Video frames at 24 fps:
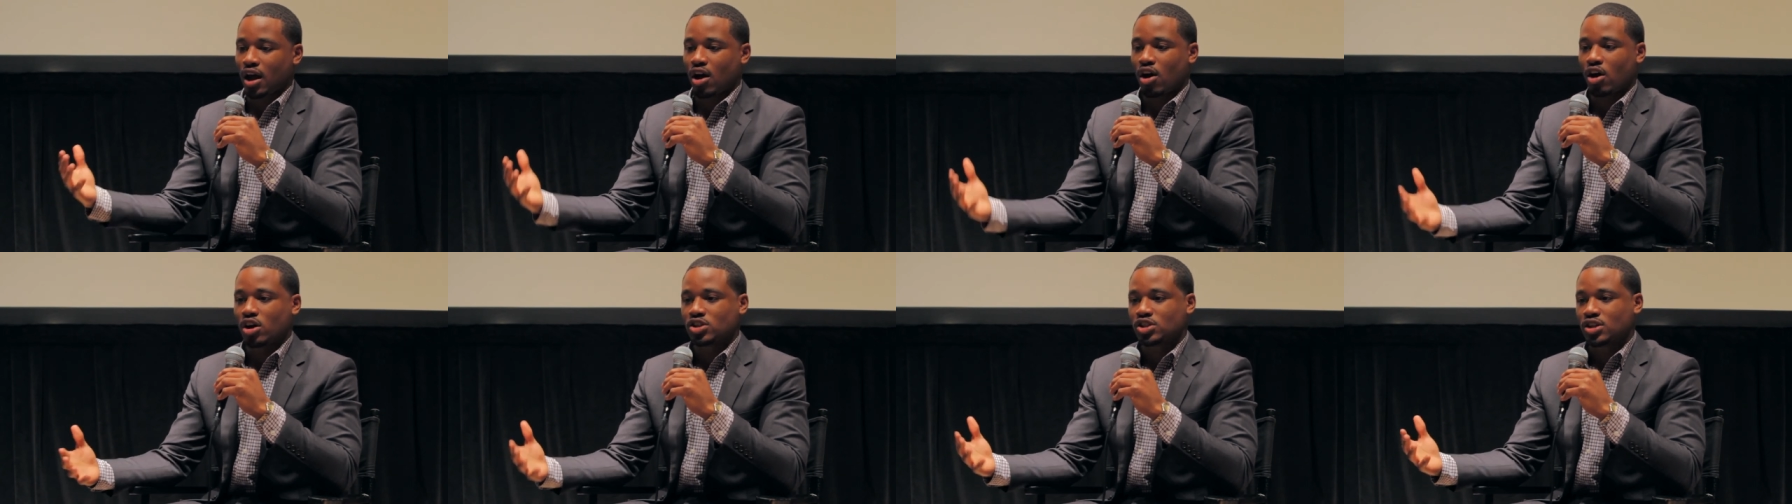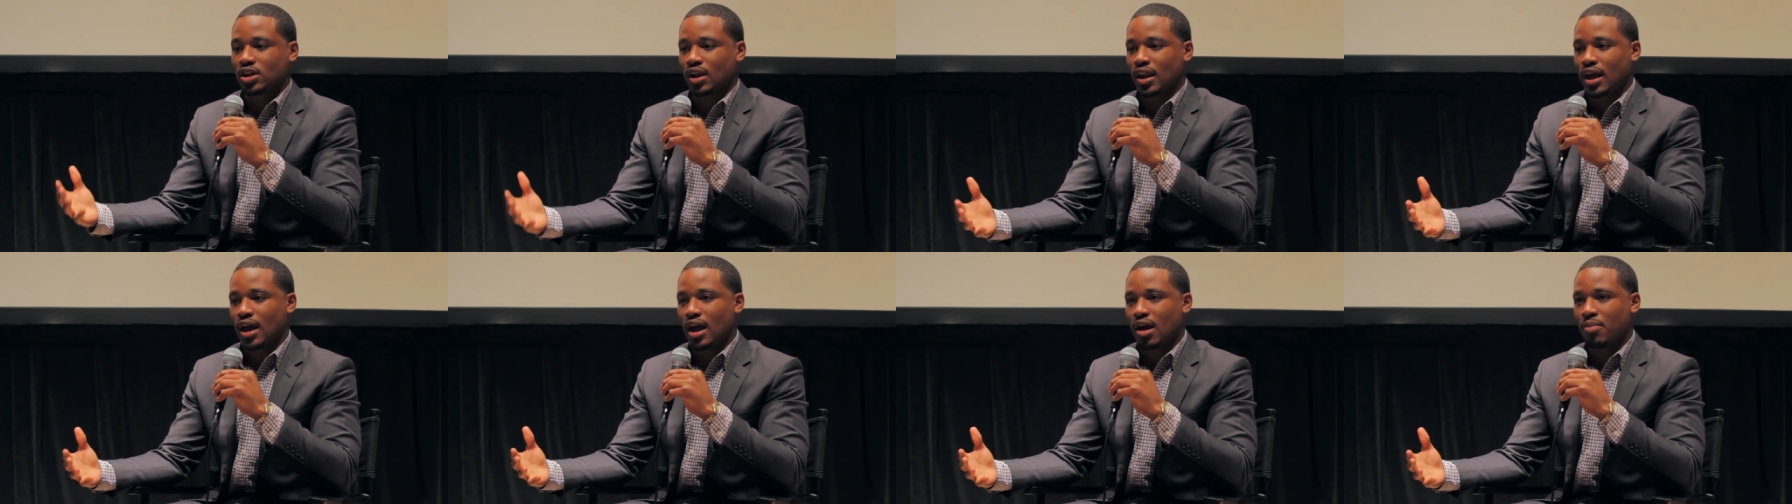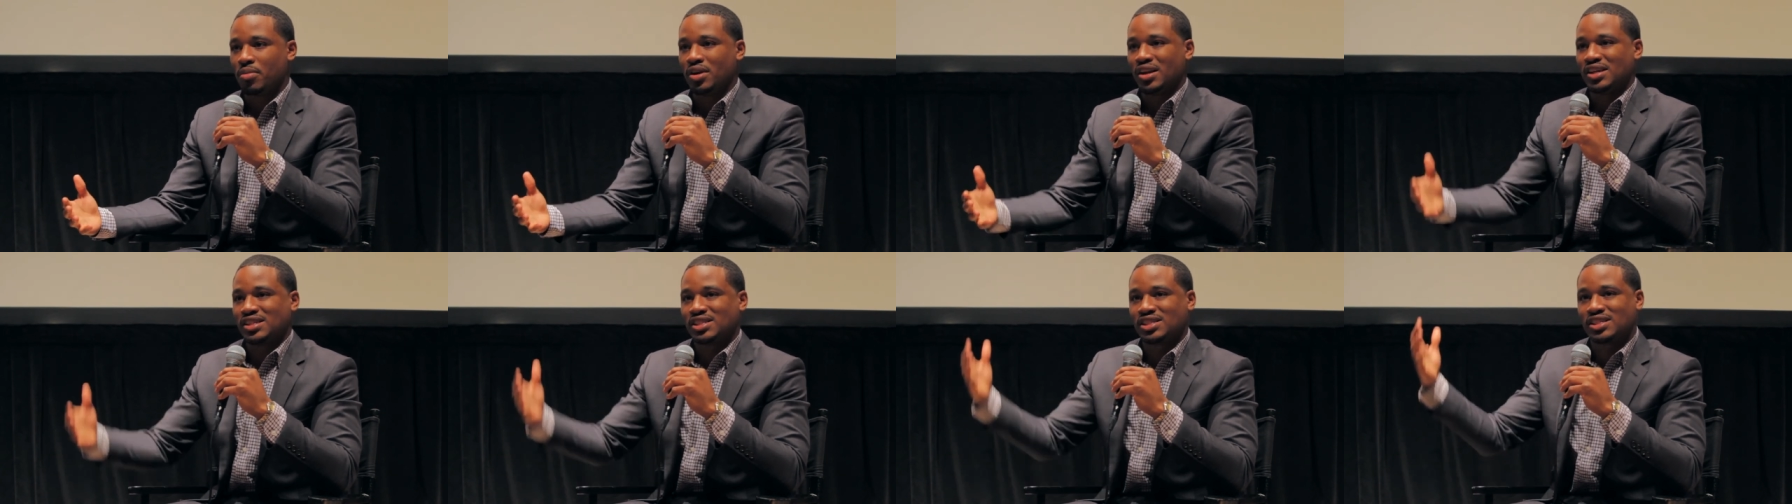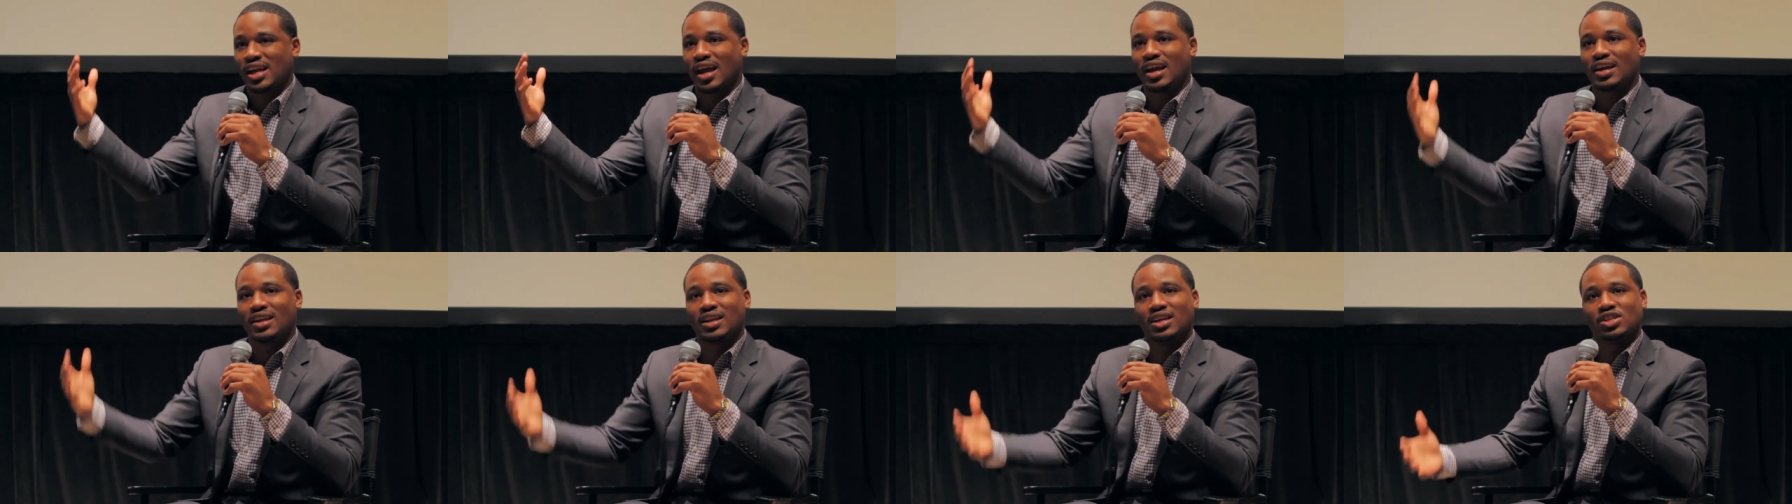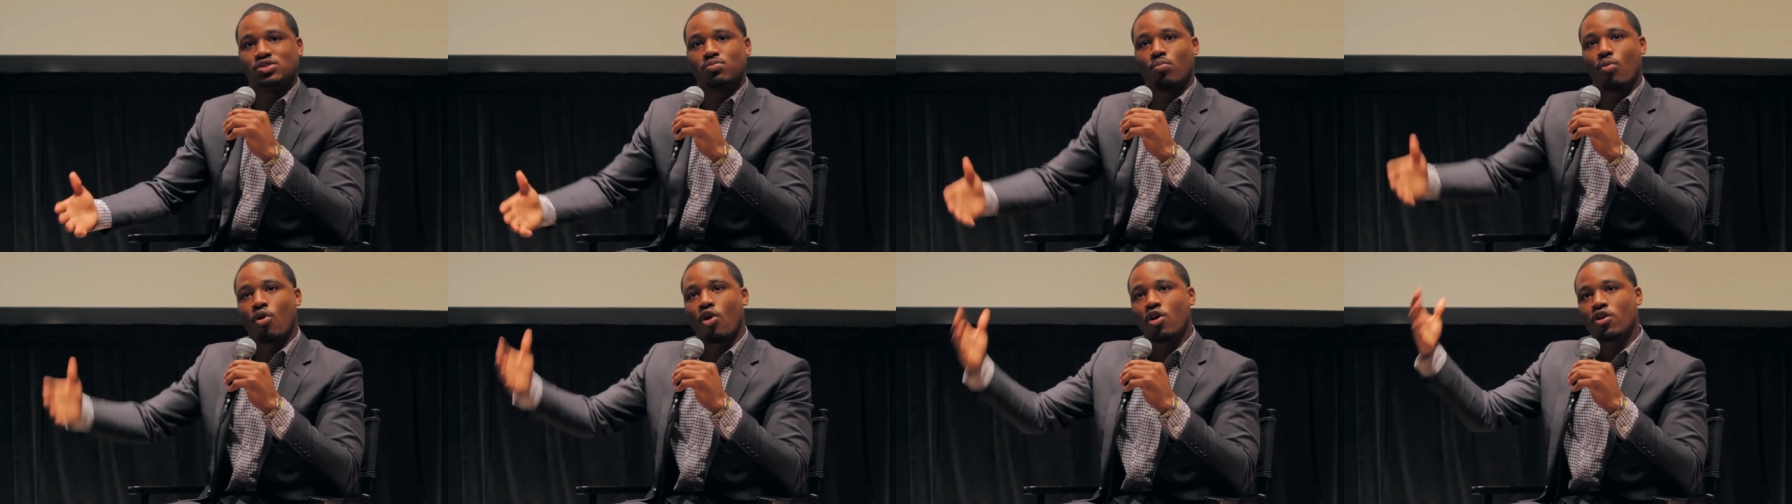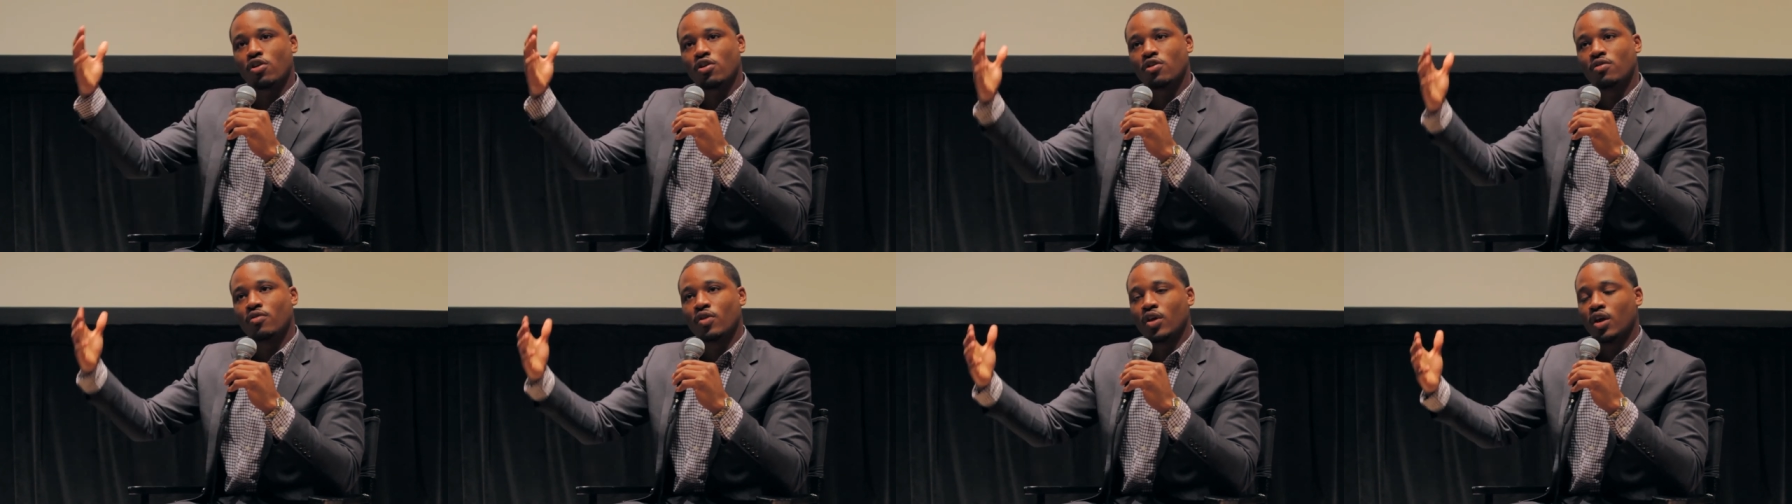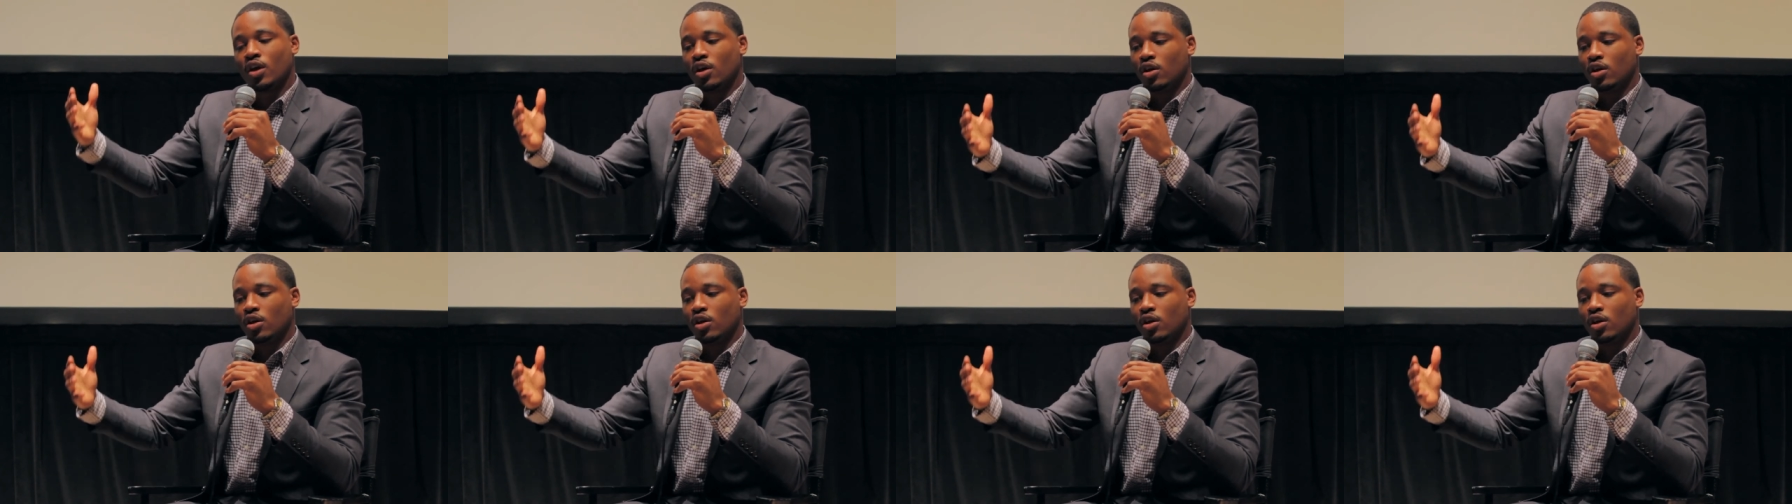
cause celeb and this saint, this martyr.